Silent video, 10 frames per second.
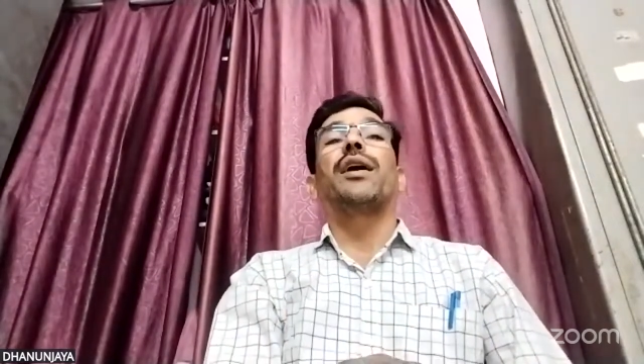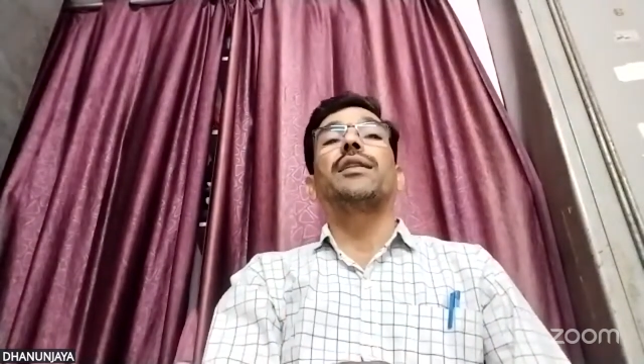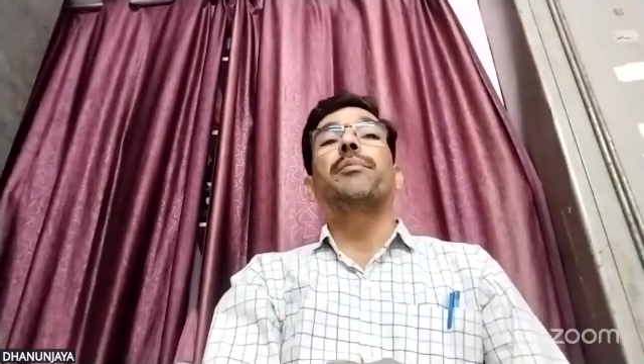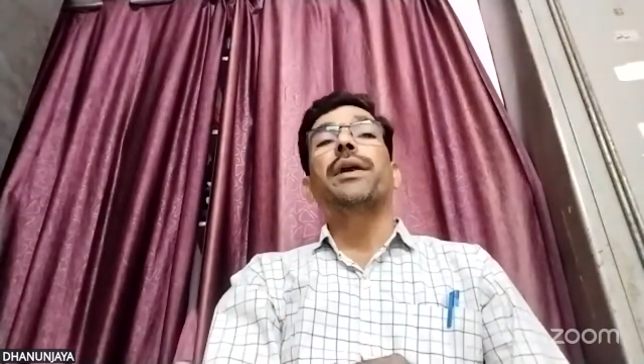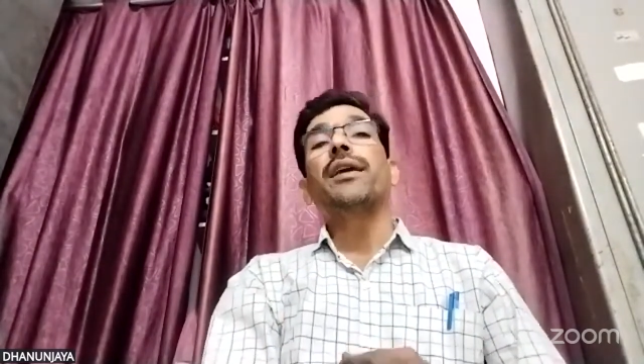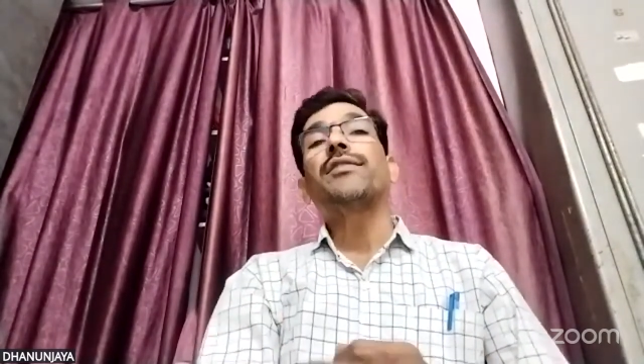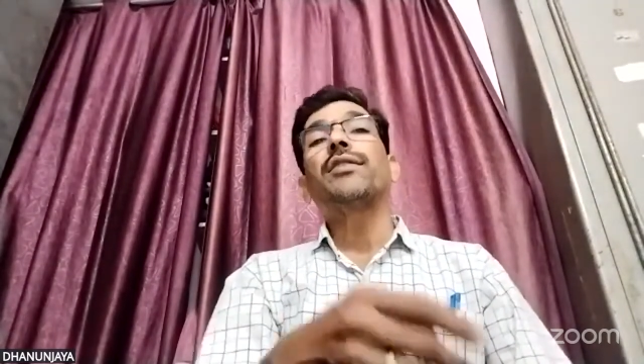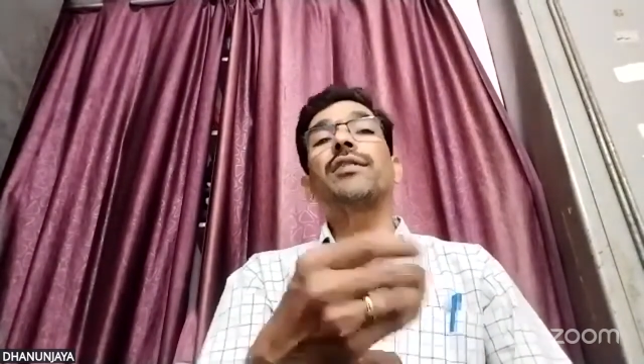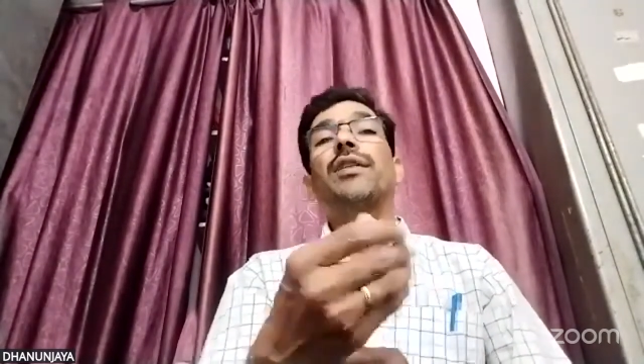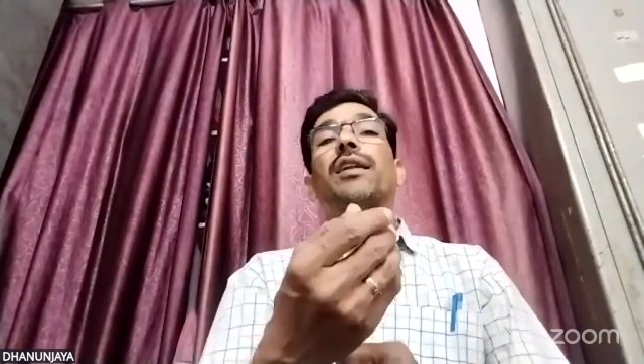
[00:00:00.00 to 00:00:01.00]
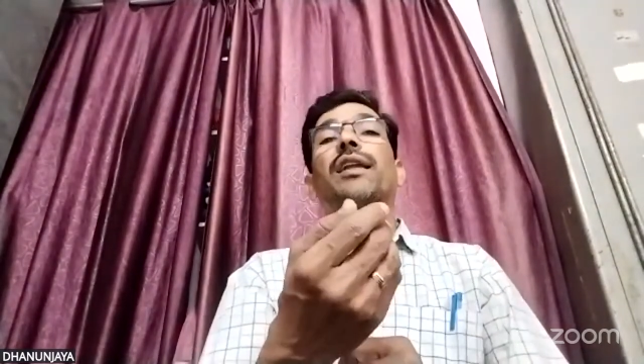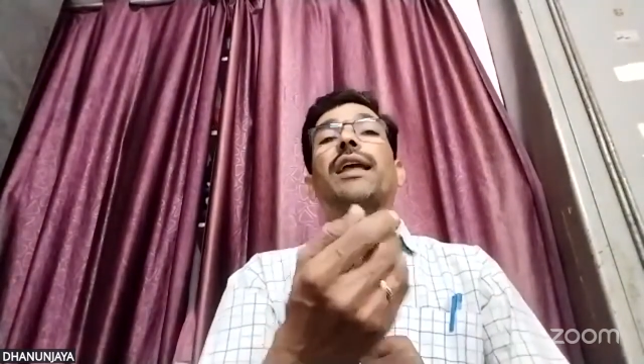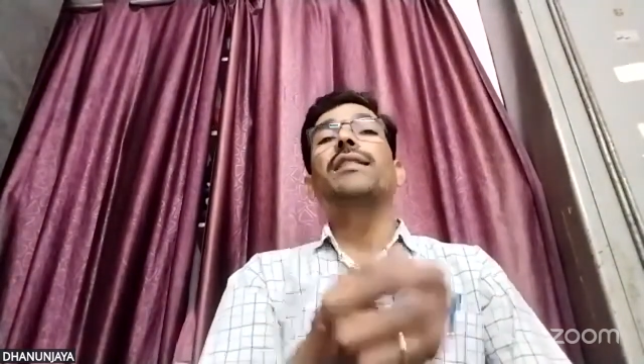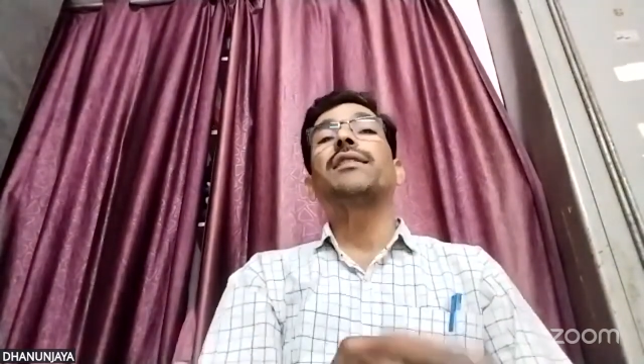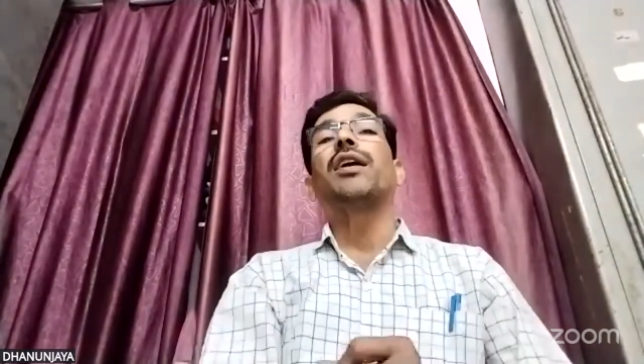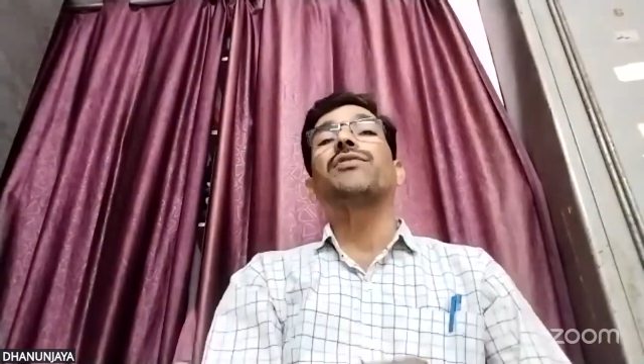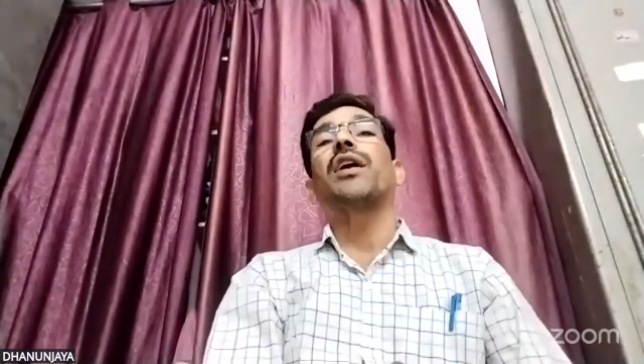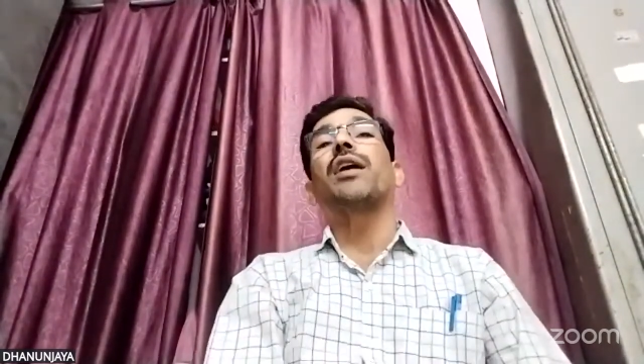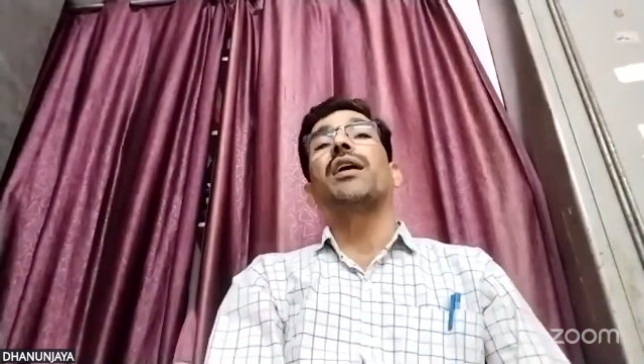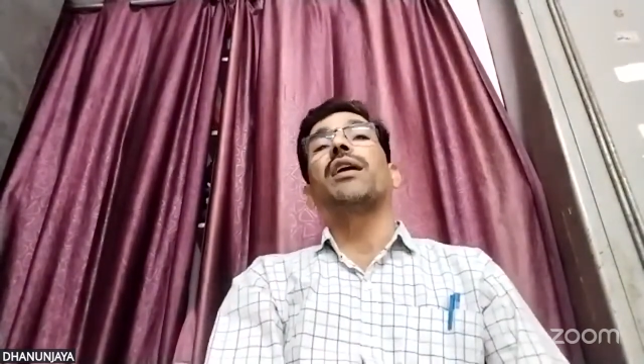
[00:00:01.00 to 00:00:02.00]
and based on the length of
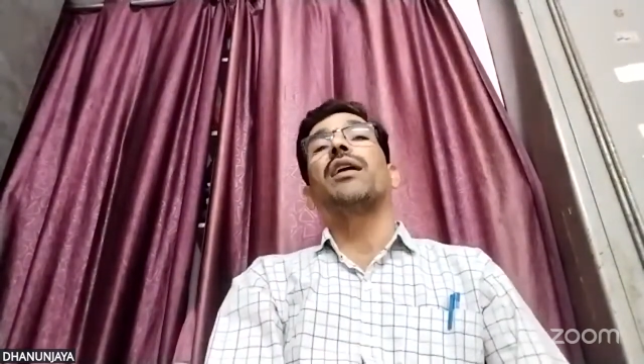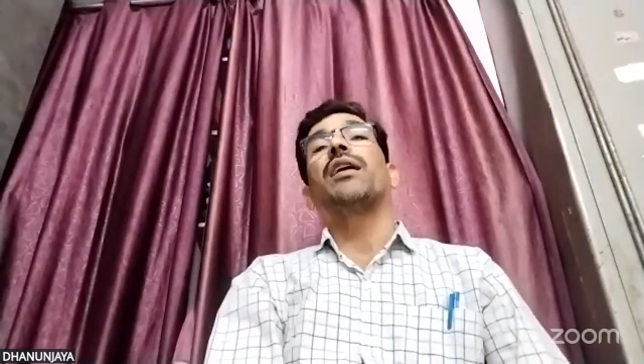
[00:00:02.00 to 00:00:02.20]
the